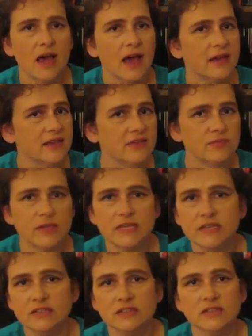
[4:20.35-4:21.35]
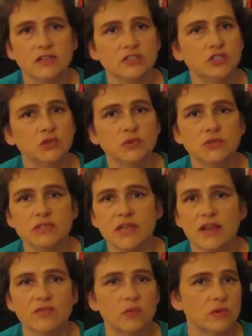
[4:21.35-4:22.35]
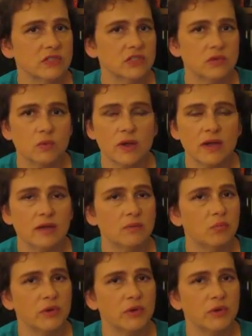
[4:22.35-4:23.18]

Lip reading: I give my kids a juice every once in a while,